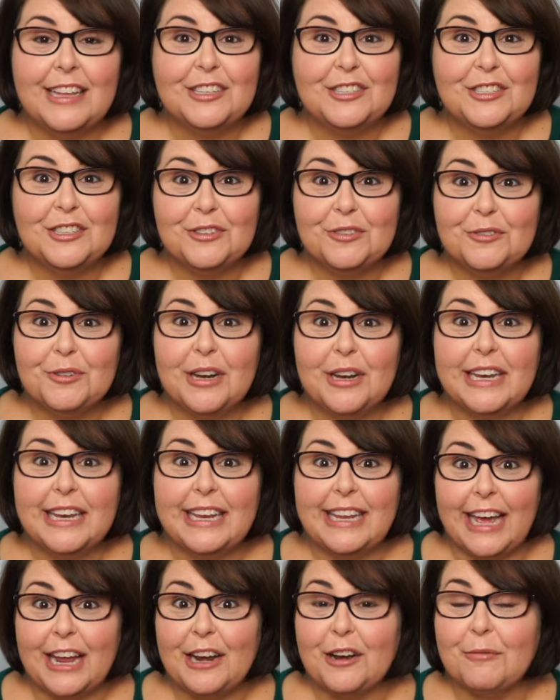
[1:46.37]
Children
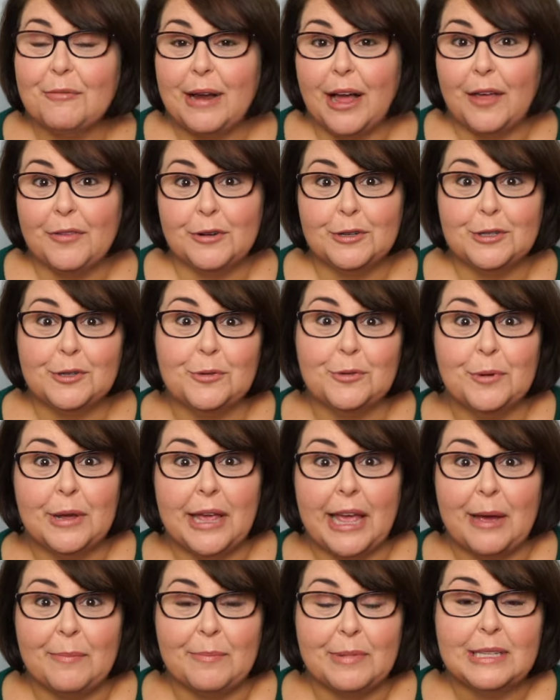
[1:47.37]
get around their school
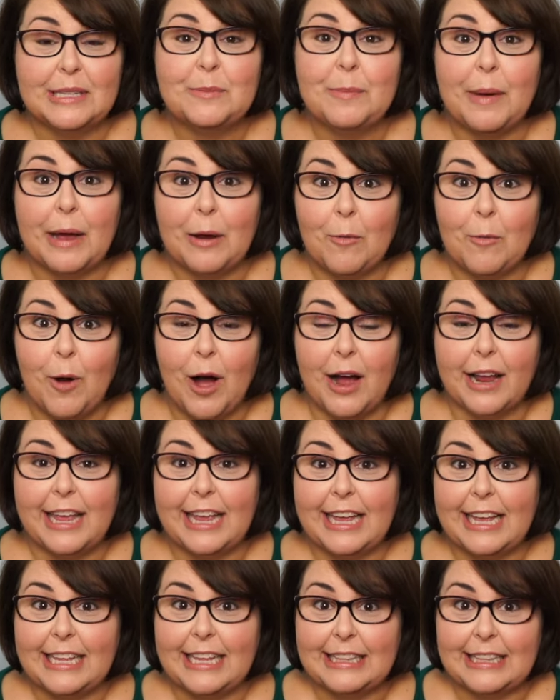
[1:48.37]
campus by
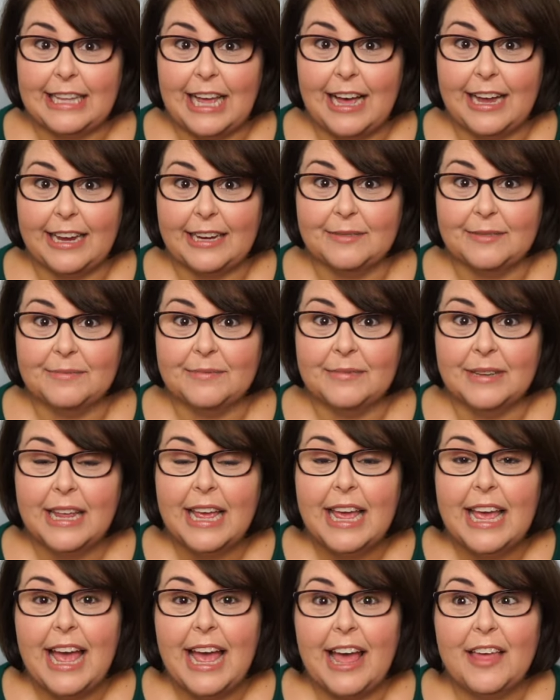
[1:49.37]
walking in line.
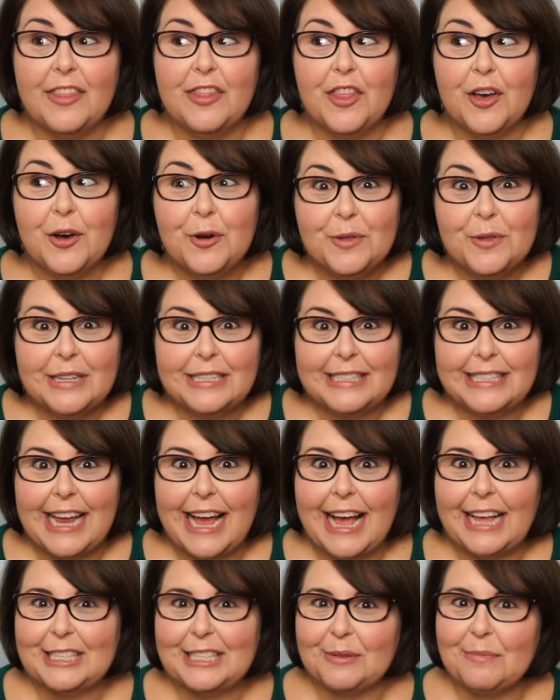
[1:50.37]
And though this
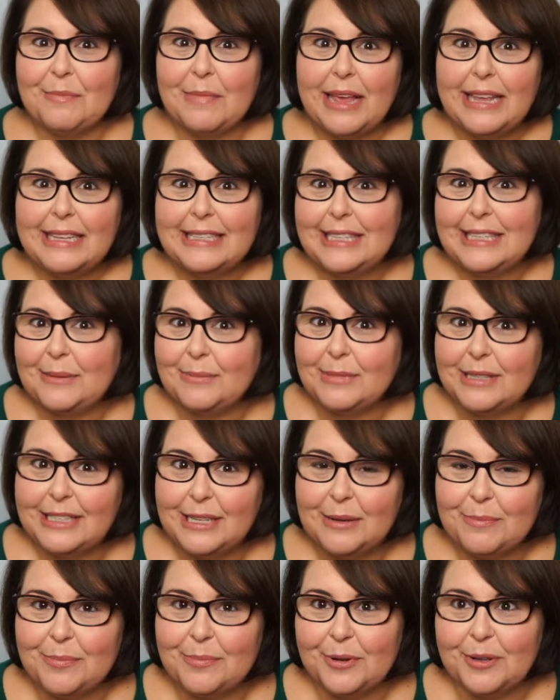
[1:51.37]
task may seem
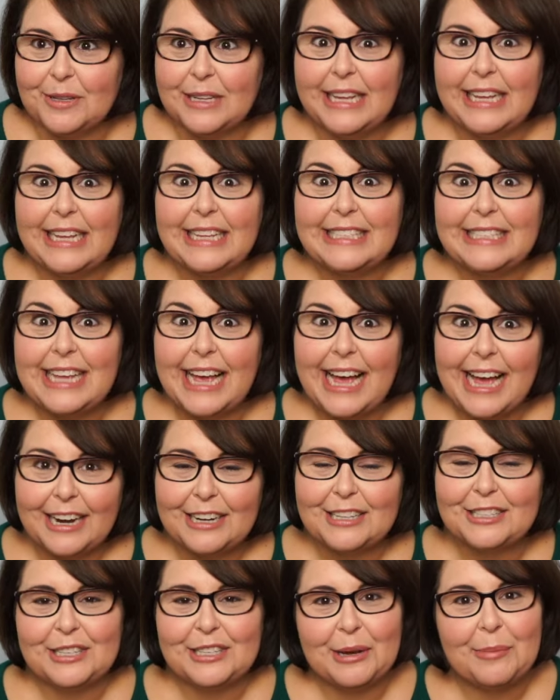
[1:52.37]
simple, it's
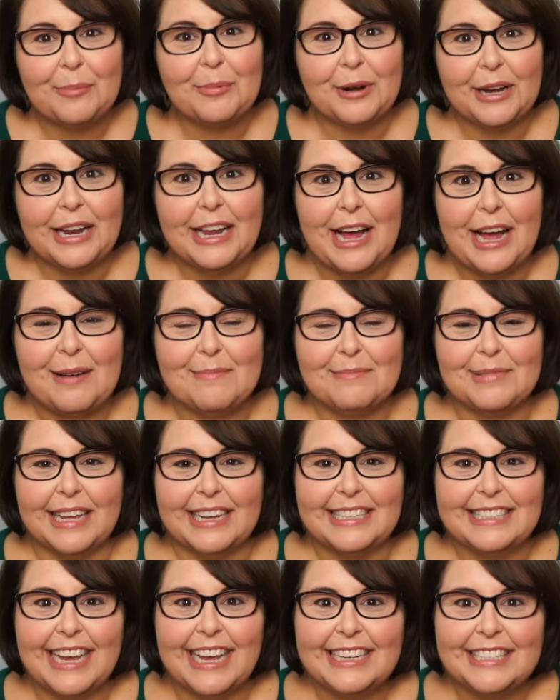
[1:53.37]
actually a pretty
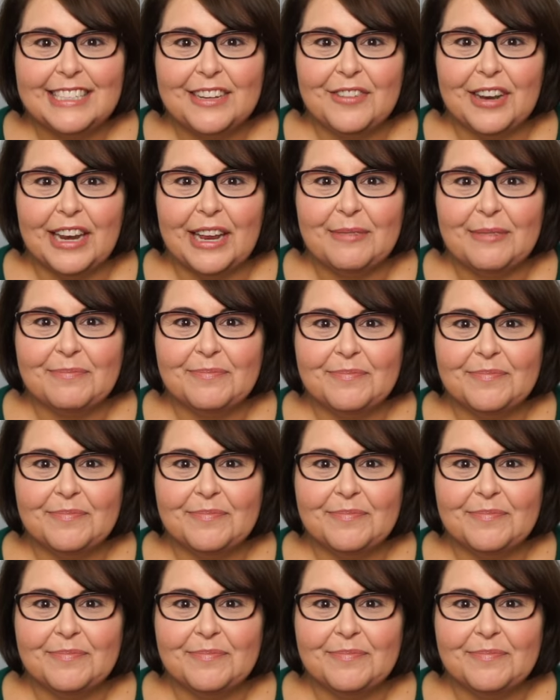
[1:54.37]
complex activity.